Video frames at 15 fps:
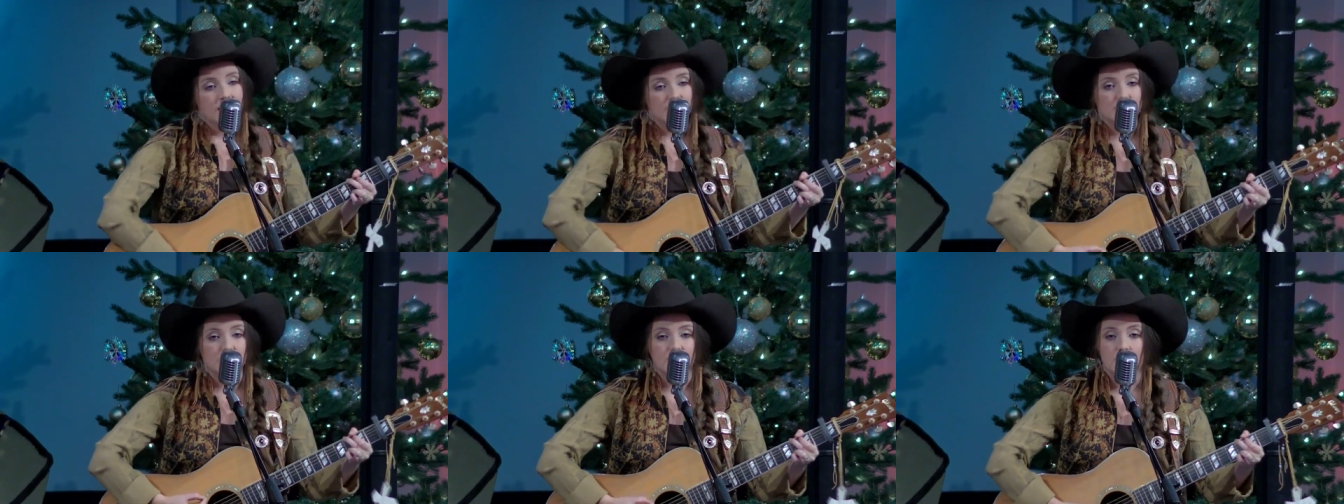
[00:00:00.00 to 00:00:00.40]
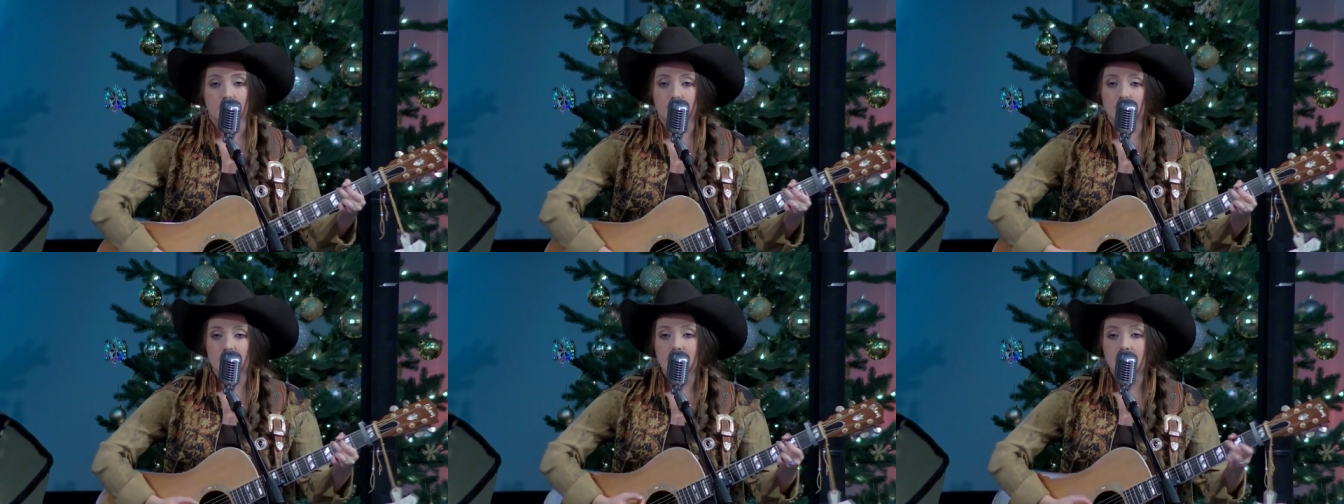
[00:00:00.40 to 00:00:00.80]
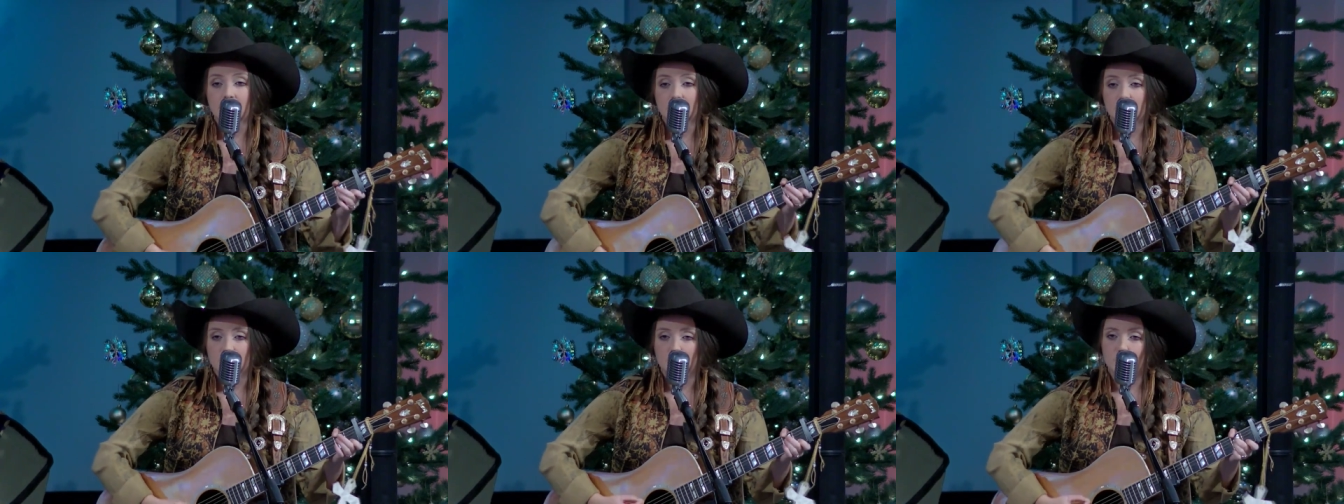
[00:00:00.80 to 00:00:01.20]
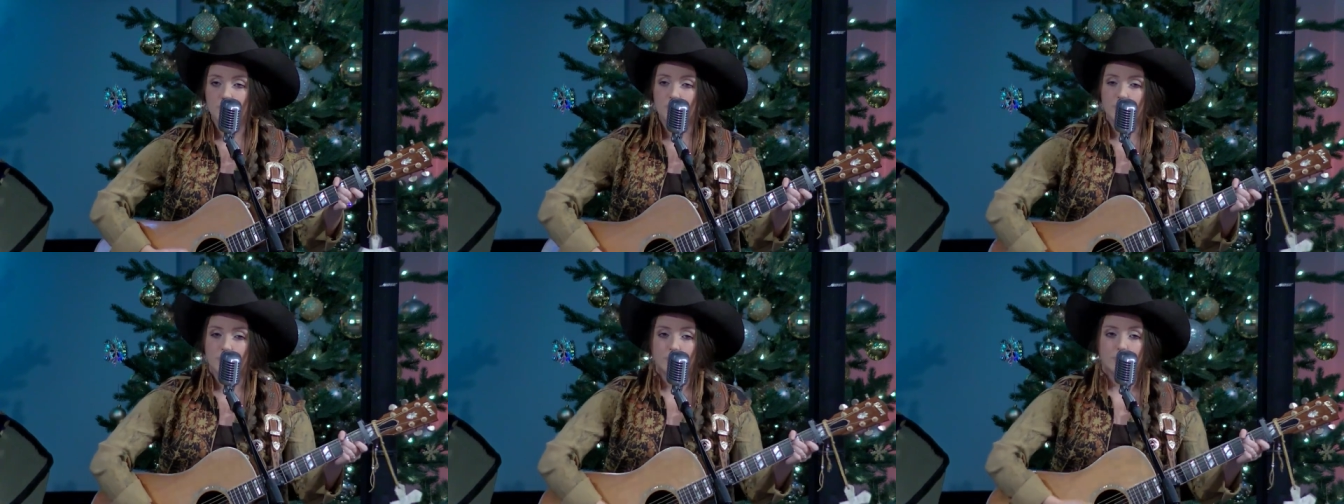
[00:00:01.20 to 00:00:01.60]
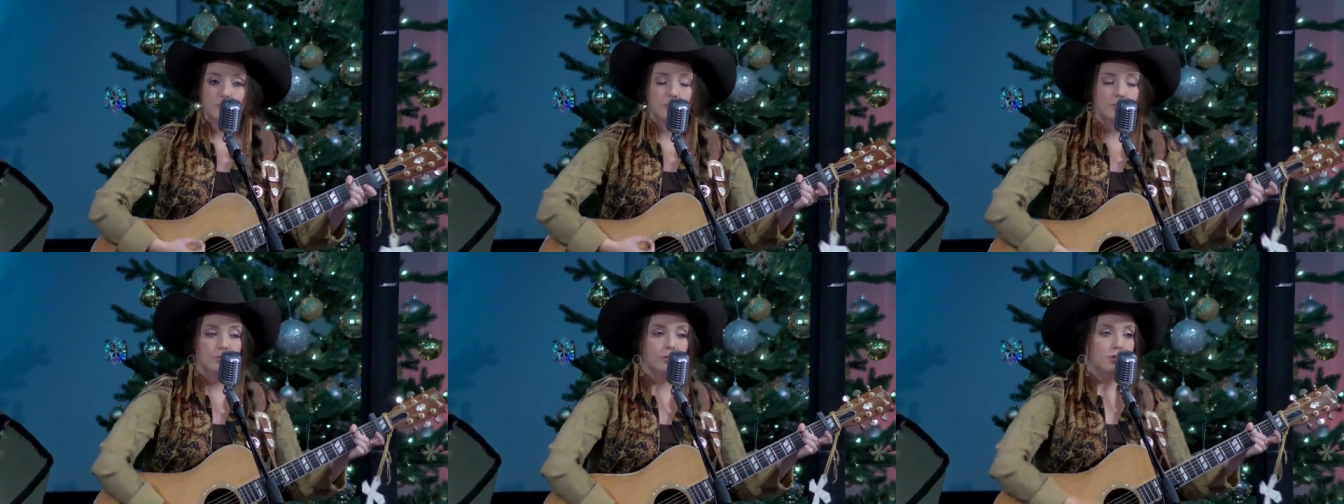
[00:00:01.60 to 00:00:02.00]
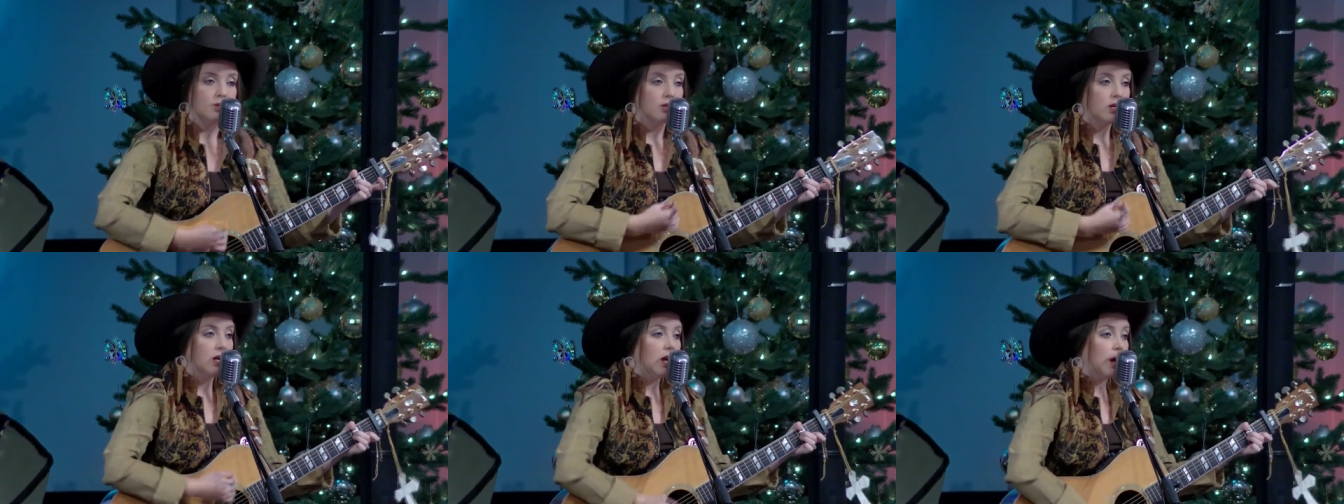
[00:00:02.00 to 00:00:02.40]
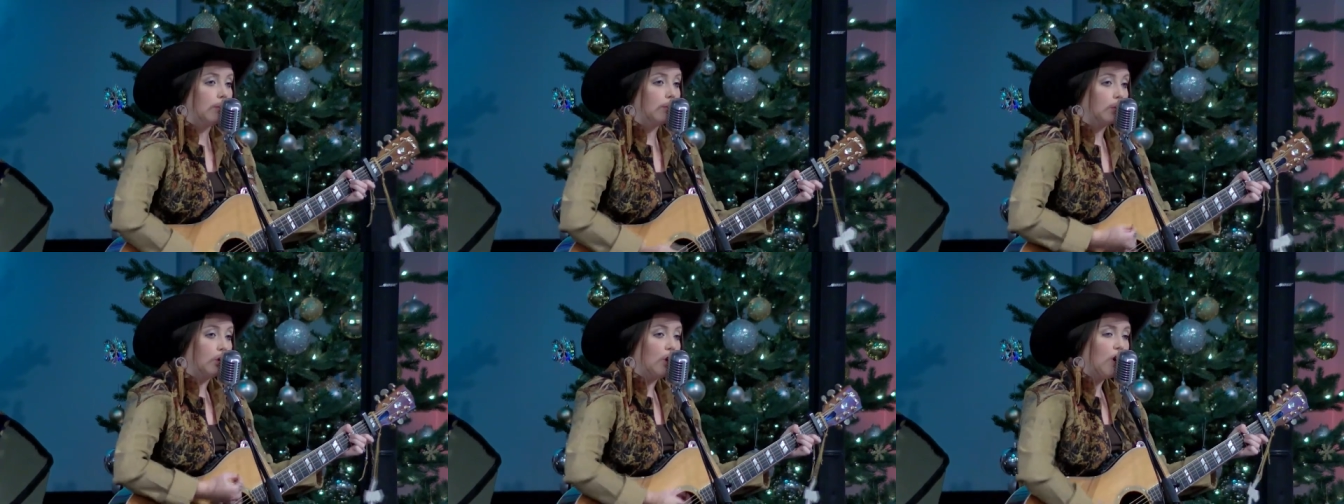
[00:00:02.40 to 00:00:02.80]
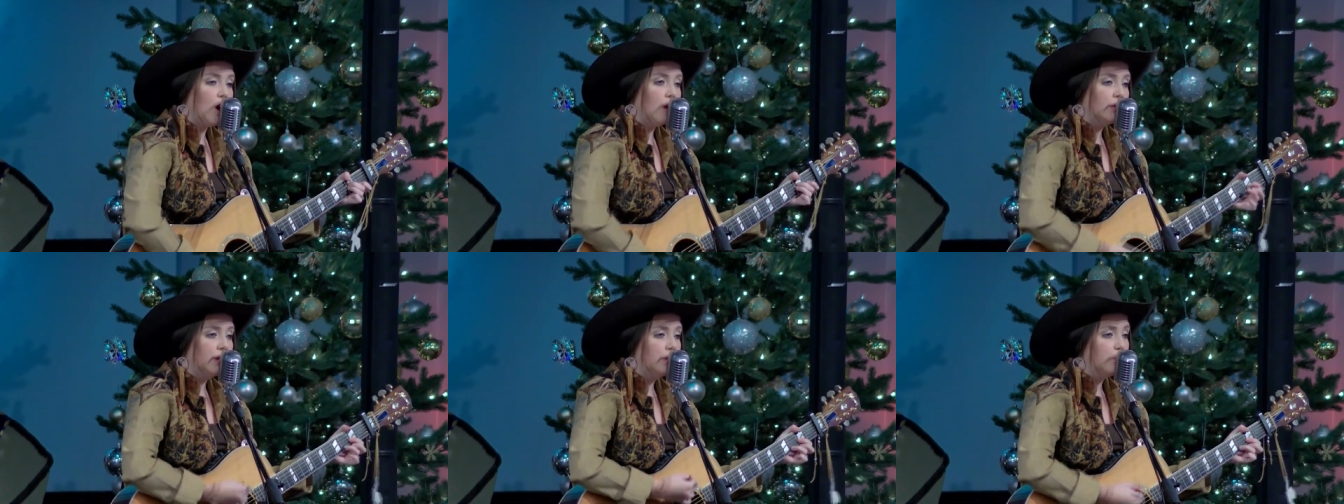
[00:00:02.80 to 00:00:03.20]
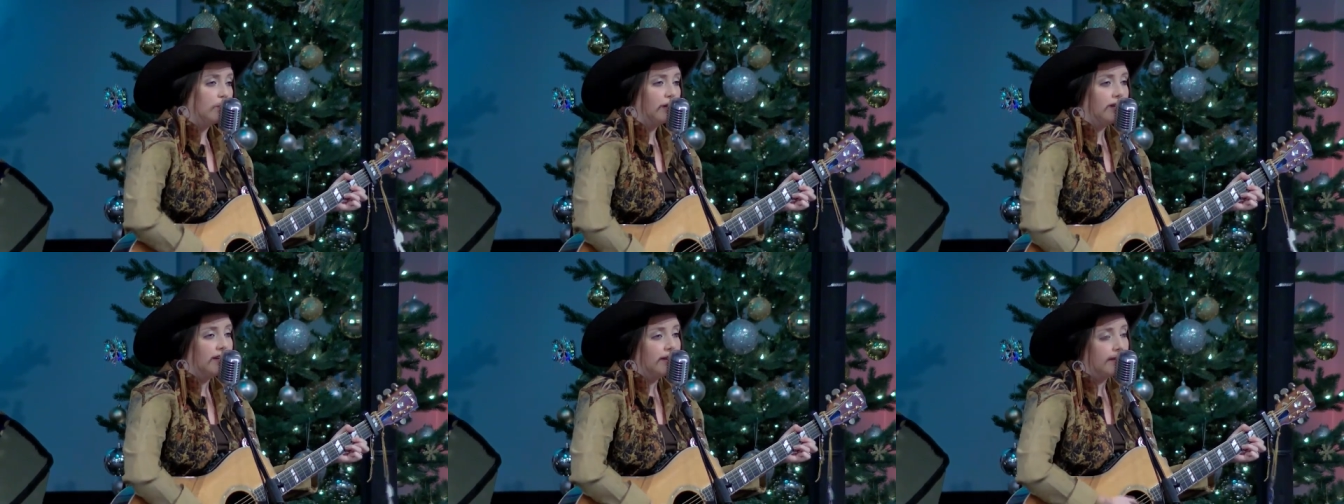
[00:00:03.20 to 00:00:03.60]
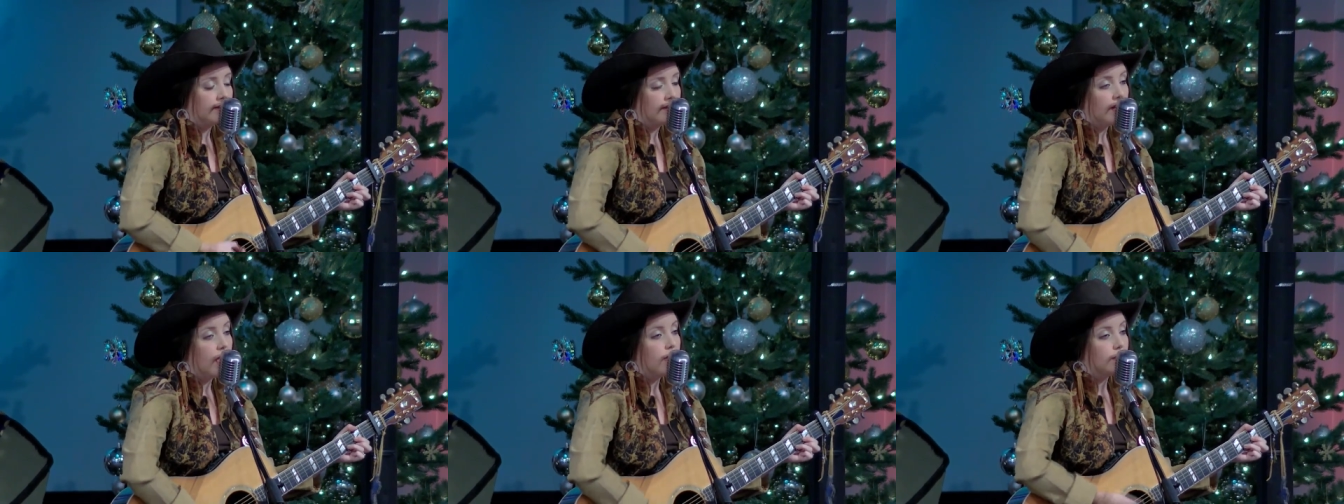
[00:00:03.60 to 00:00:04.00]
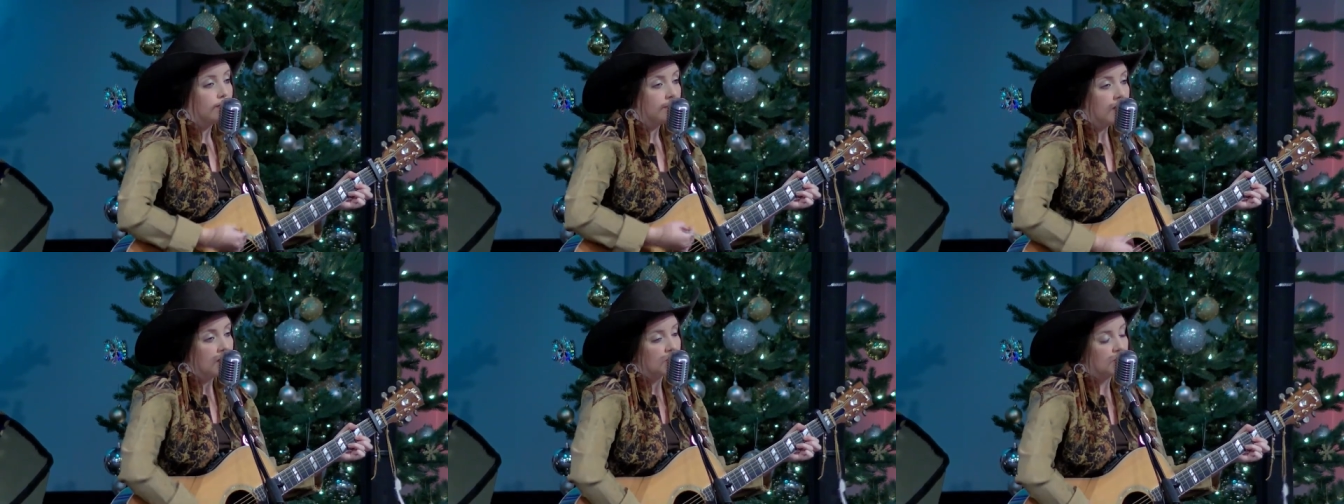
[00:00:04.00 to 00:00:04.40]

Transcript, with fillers: and someday soon I'm going with him.